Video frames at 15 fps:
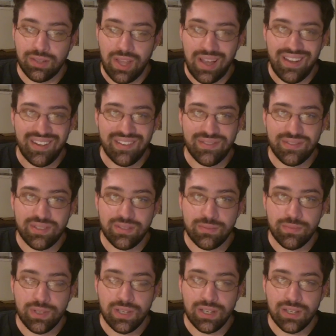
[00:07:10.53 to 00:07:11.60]
lives,
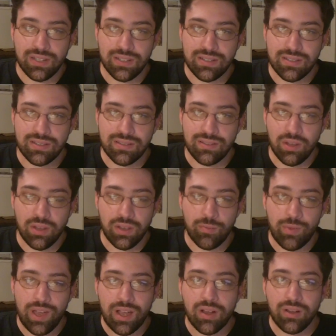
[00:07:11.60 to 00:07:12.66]
because
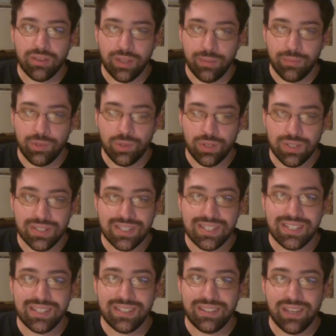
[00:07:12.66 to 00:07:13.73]
looking back on them, you can
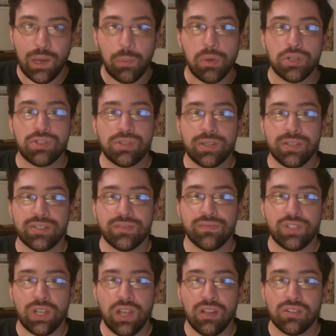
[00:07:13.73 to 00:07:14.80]
see how much things have
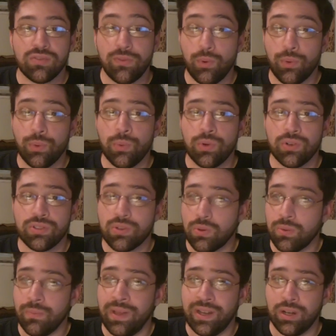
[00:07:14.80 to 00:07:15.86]
changed for the worse
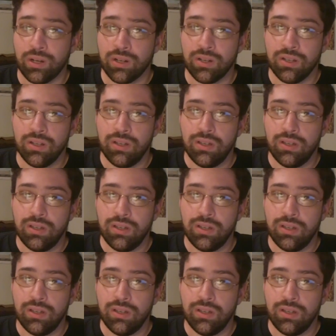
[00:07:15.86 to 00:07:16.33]
or better,